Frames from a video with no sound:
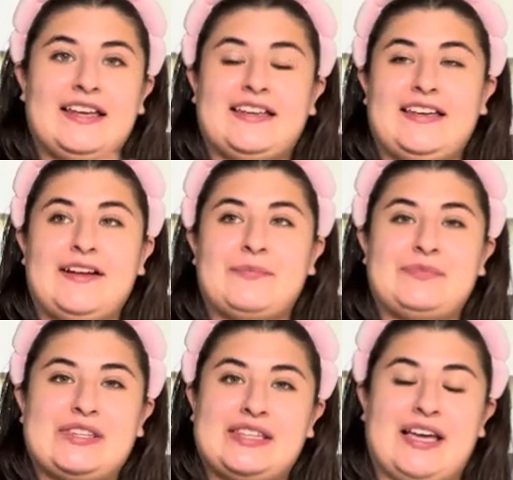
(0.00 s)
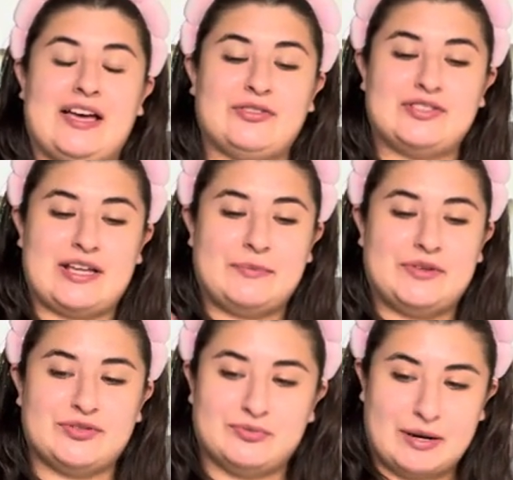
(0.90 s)
And yeah, I'll stop
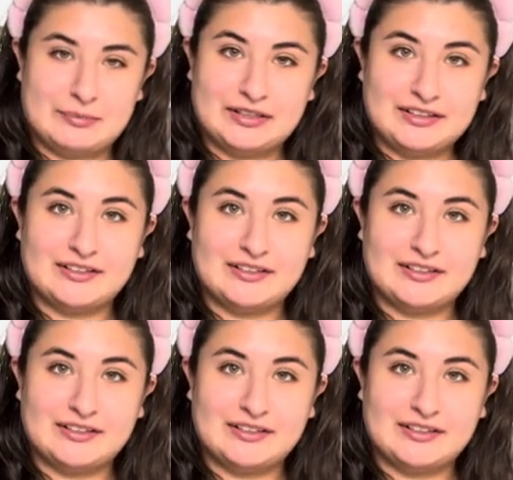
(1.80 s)
this rambling